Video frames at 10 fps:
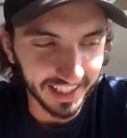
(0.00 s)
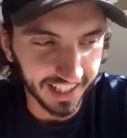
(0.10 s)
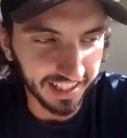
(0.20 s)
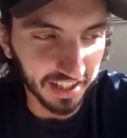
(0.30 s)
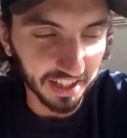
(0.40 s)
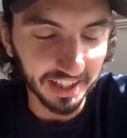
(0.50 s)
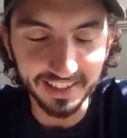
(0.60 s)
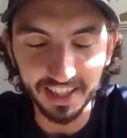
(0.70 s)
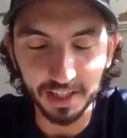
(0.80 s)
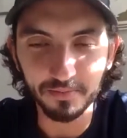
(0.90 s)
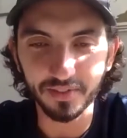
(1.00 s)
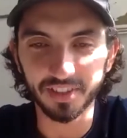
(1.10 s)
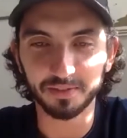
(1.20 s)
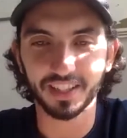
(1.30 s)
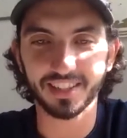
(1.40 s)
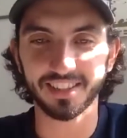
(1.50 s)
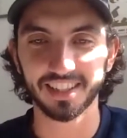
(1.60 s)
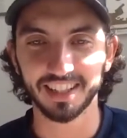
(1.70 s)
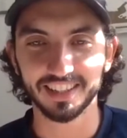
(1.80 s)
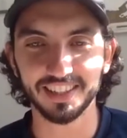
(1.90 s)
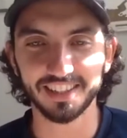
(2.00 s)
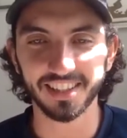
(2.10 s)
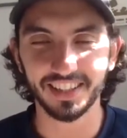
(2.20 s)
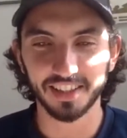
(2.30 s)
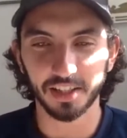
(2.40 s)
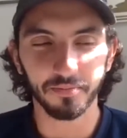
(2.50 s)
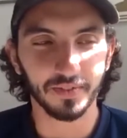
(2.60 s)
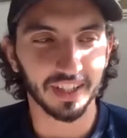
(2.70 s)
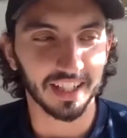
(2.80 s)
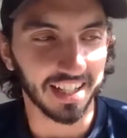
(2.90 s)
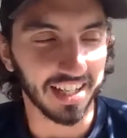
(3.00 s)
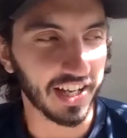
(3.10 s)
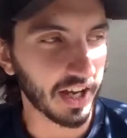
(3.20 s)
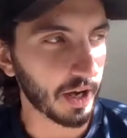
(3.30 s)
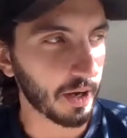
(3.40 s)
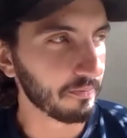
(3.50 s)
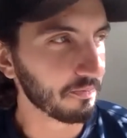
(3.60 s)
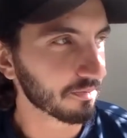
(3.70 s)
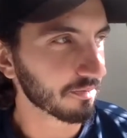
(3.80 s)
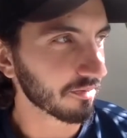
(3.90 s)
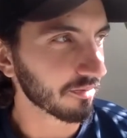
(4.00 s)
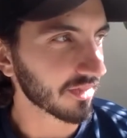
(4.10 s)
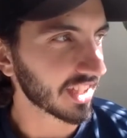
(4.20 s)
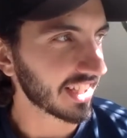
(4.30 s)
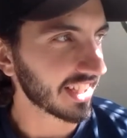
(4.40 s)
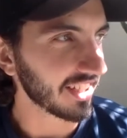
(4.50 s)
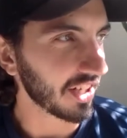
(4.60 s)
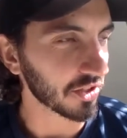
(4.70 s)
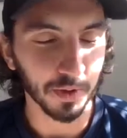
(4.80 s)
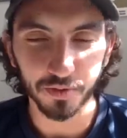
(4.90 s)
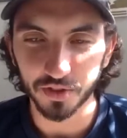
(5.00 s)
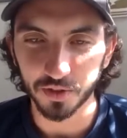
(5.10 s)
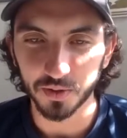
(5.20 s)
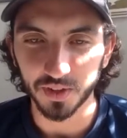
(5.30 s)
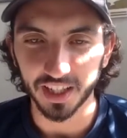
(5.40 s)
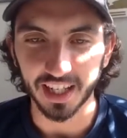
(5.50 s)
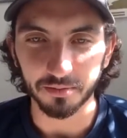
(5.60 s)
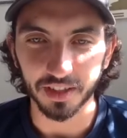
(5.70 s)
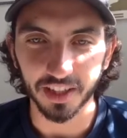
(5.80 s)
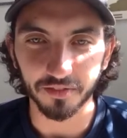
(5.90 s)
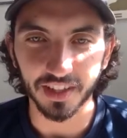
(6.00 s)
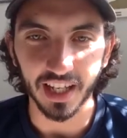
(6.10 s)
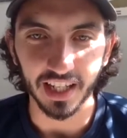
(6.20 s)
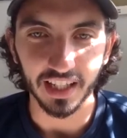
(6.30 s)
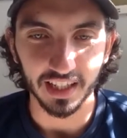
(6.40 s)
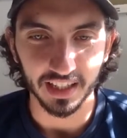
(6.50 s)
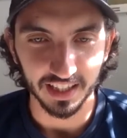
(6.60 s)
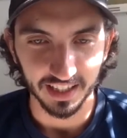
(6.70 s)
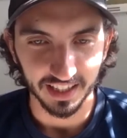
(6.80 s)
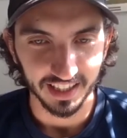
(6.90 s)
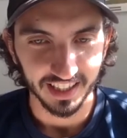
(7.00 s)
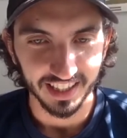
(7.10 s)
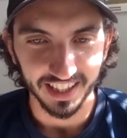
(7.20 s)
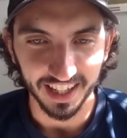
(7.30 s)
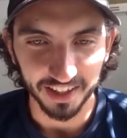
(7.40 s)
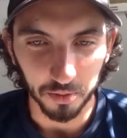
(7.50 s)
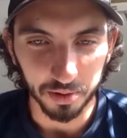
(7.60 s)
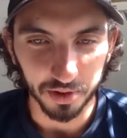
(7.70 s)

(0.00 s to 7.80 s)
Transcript: then the team, TableTennis team. I spoke to the captain the other day, and I